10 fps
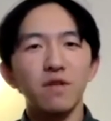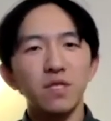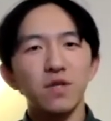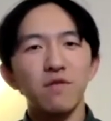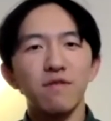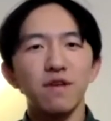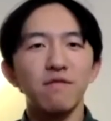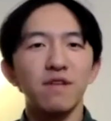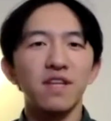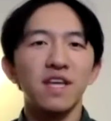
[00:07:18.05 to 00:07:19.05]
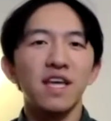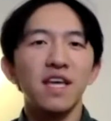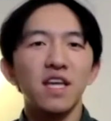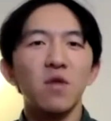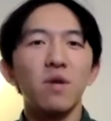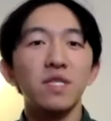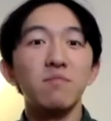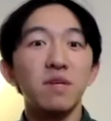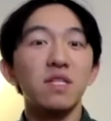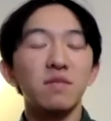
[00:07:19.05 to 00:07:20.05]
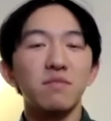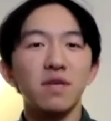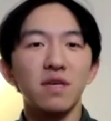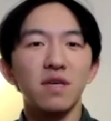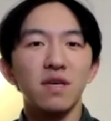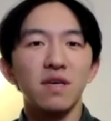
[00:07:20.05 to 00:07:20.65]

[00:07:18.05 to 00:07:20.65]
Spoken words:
conservative, and what does it mean to be